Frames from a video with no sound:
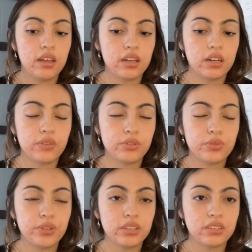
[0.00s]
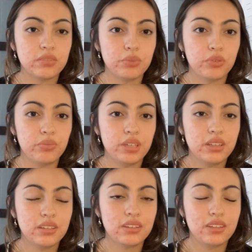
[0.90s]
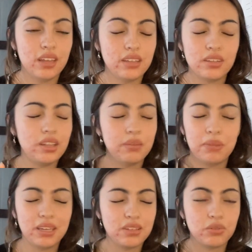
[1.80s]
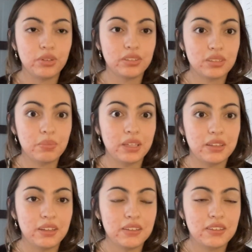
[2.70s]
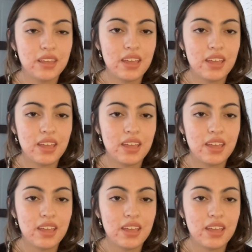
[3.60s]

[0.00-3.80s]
surrealist movements and in many surrealist paintings